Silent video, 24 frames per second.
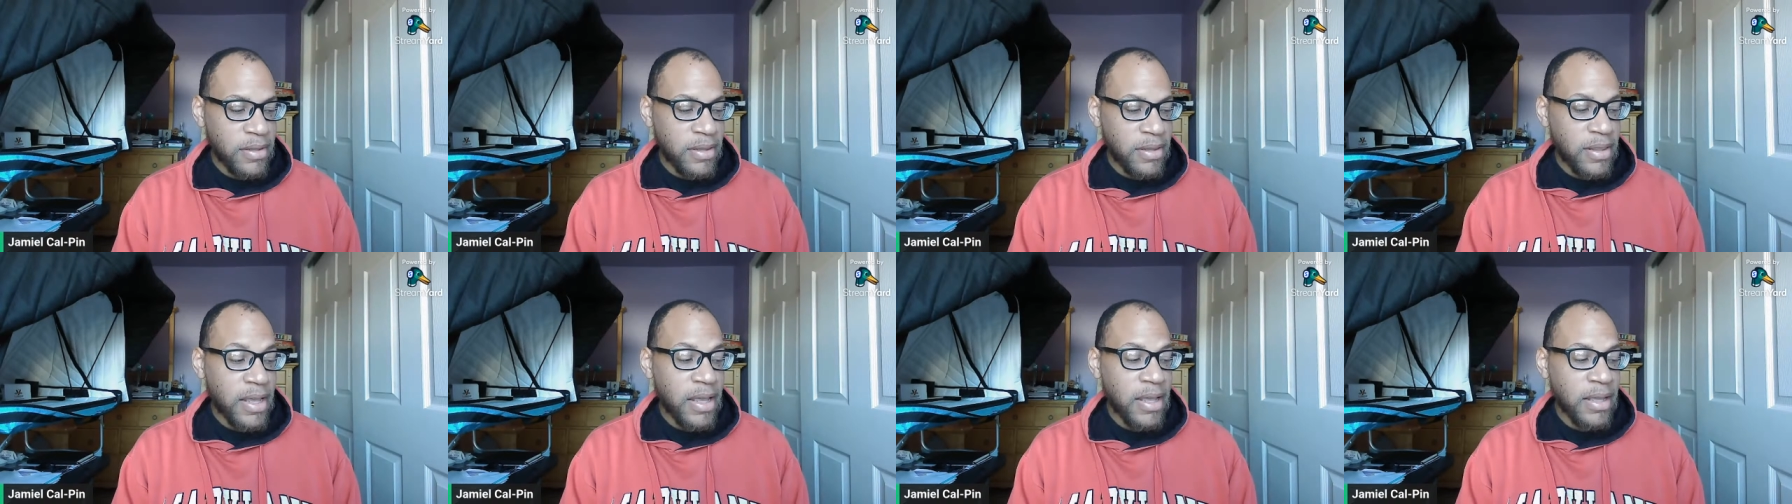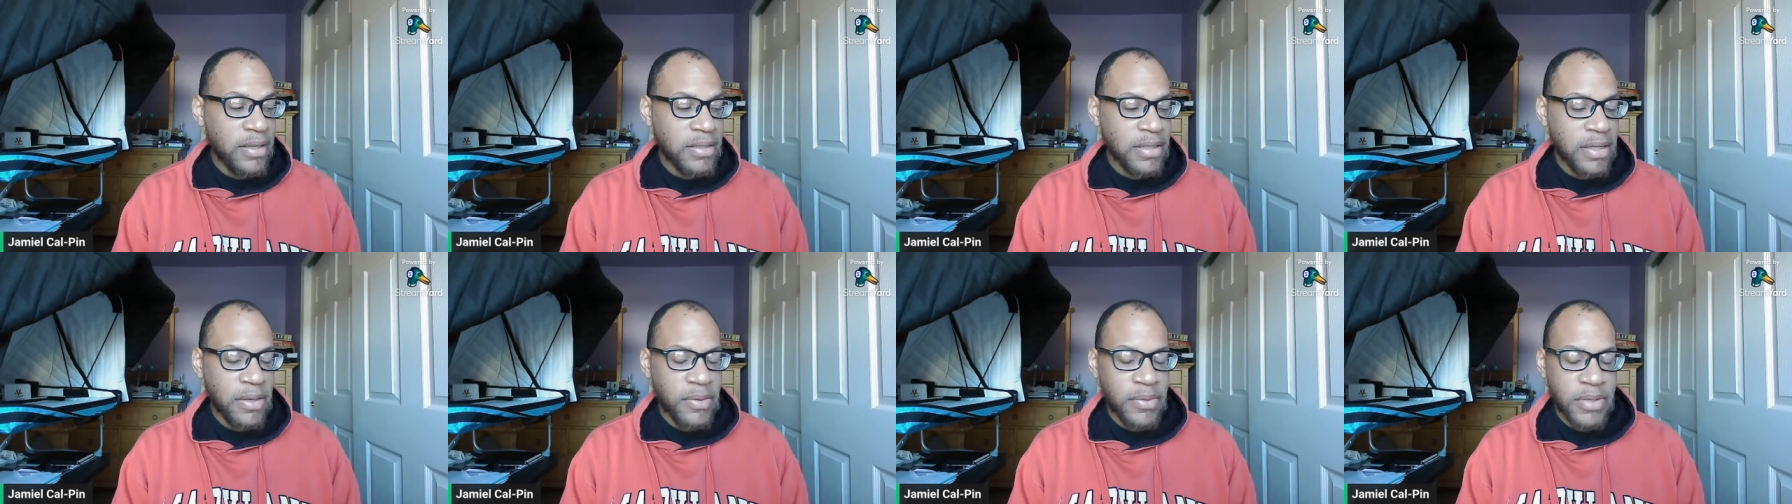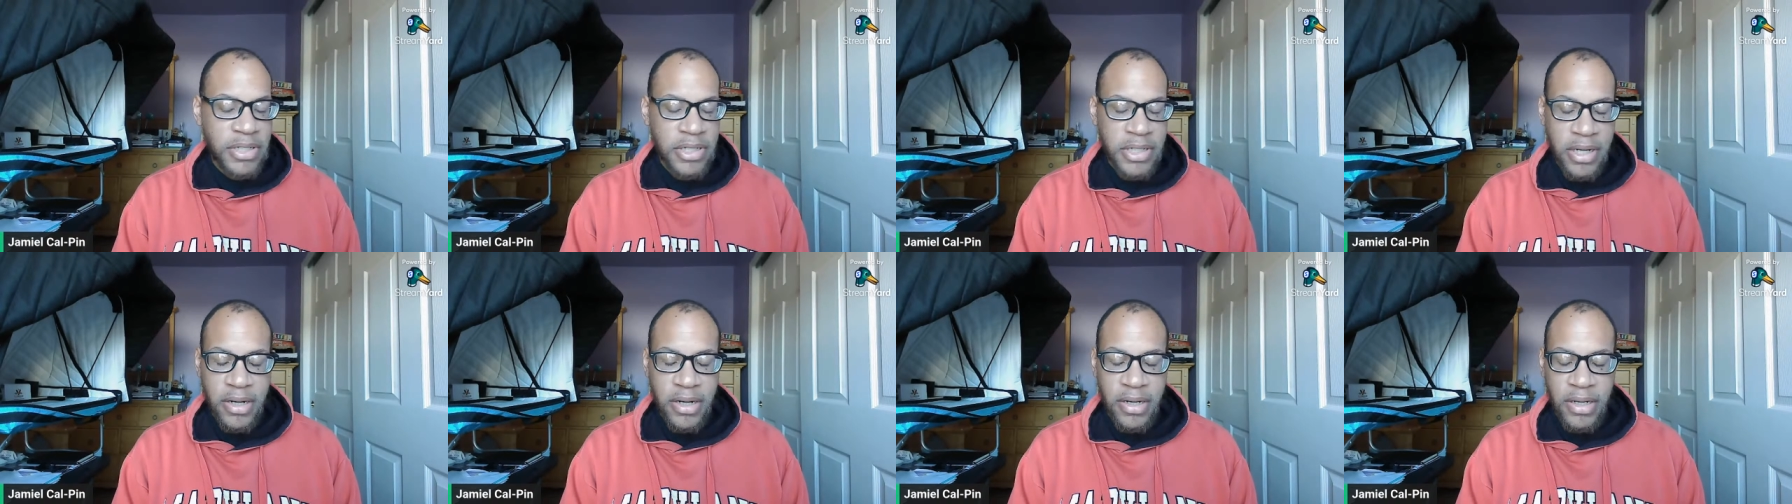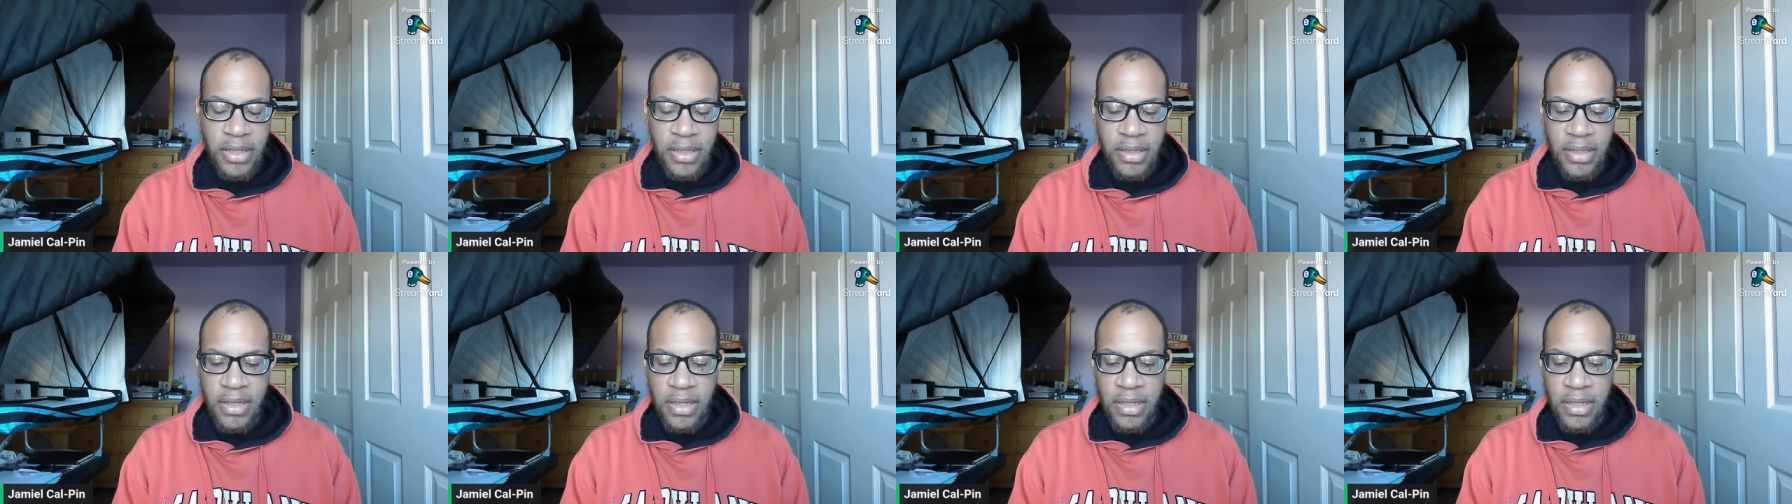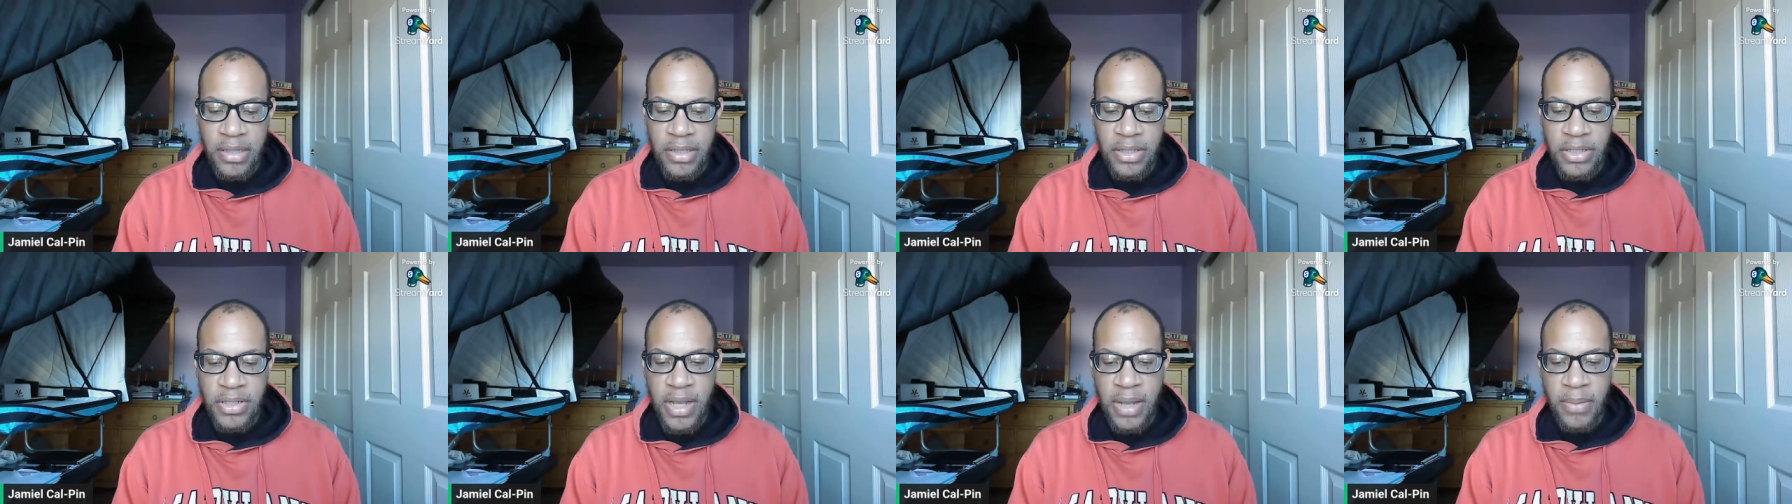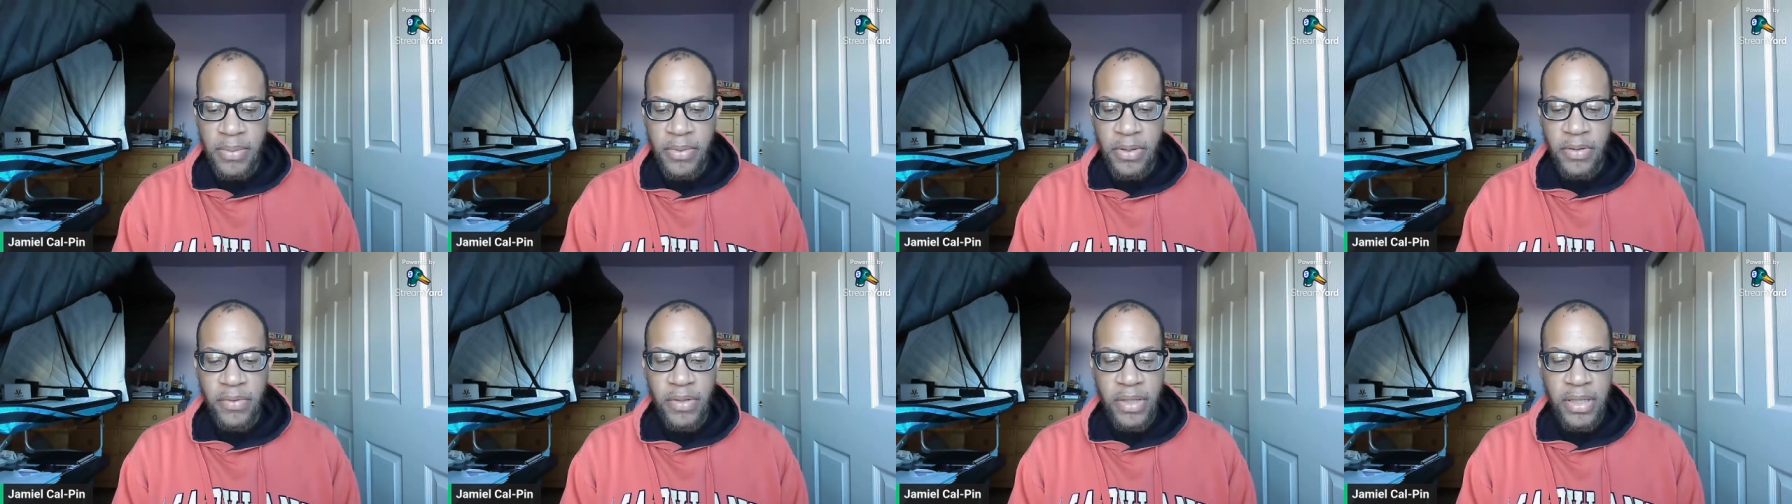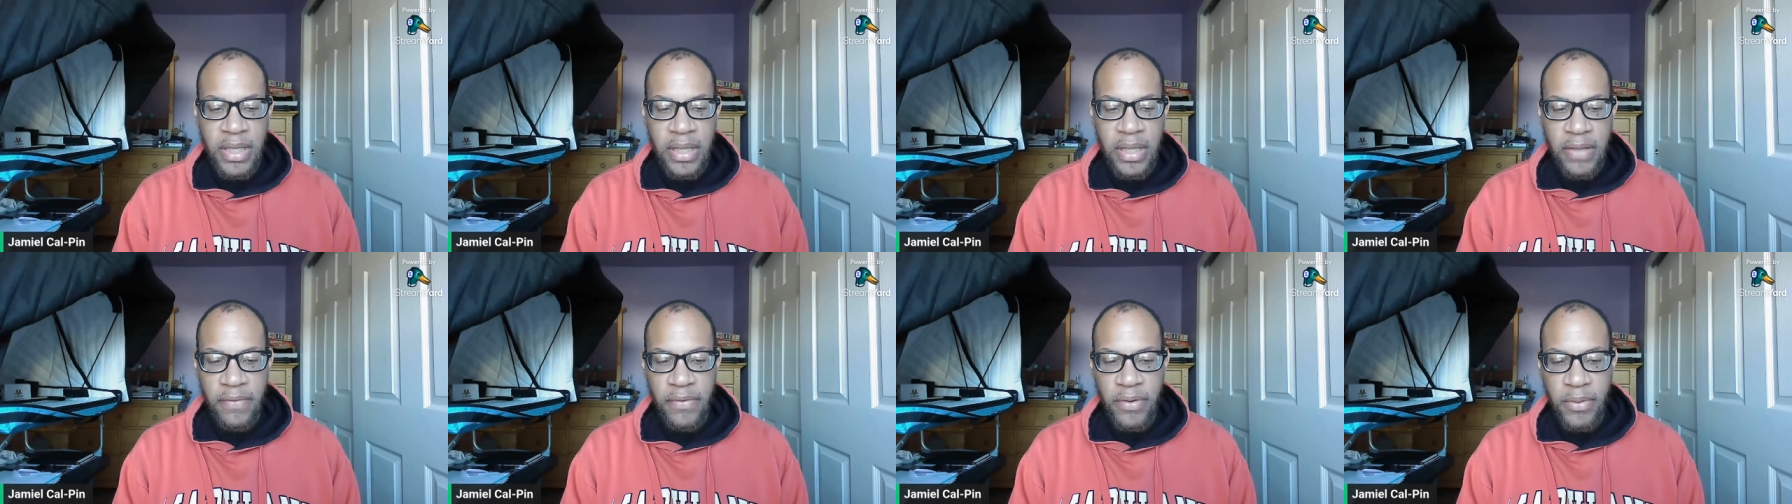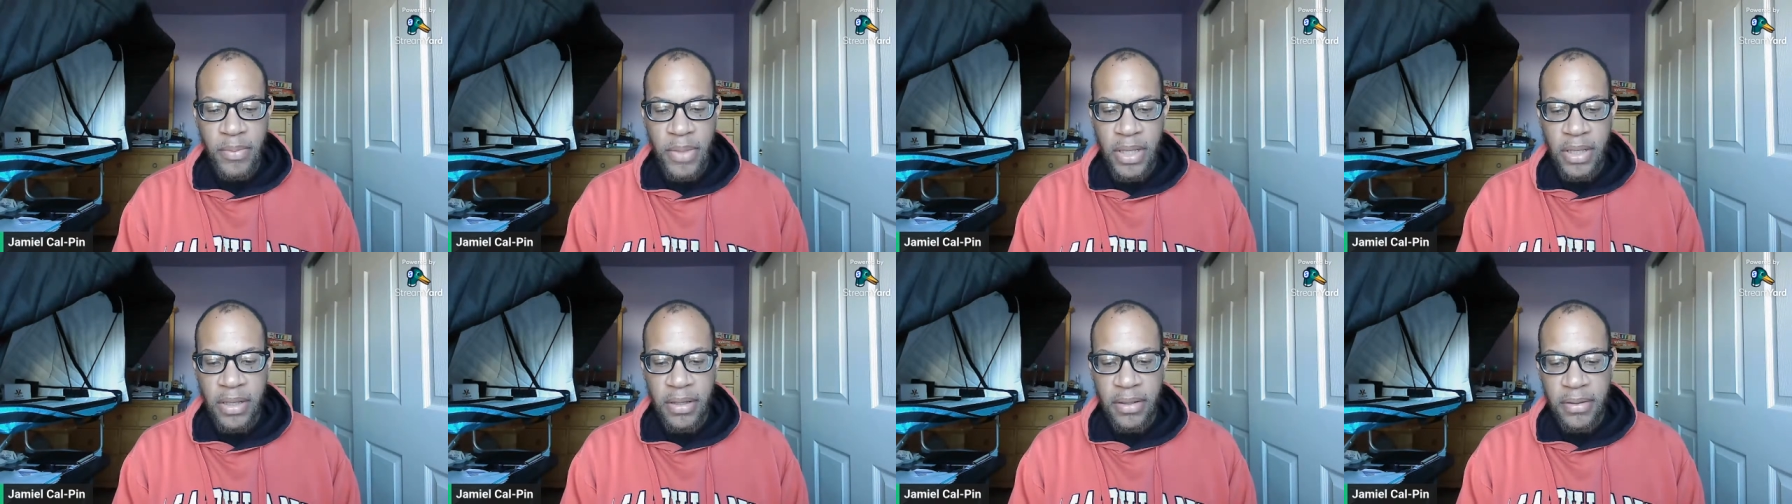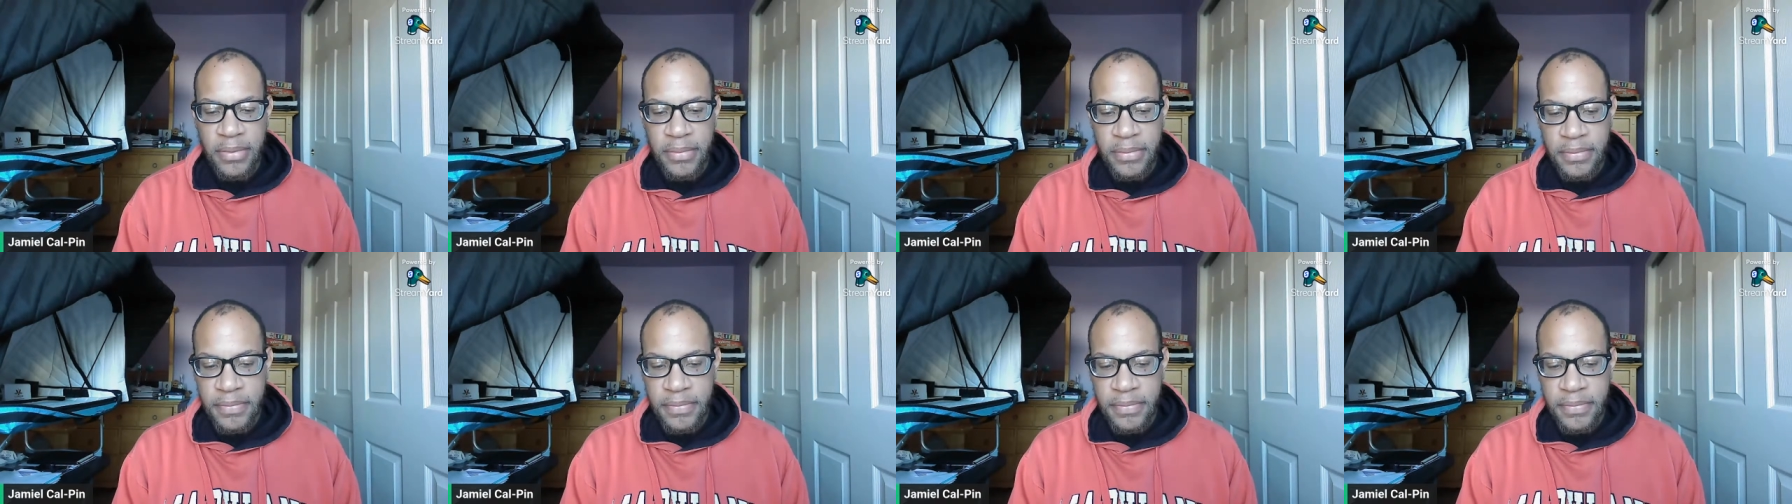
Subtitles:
things that was shared in this chapter really hit for me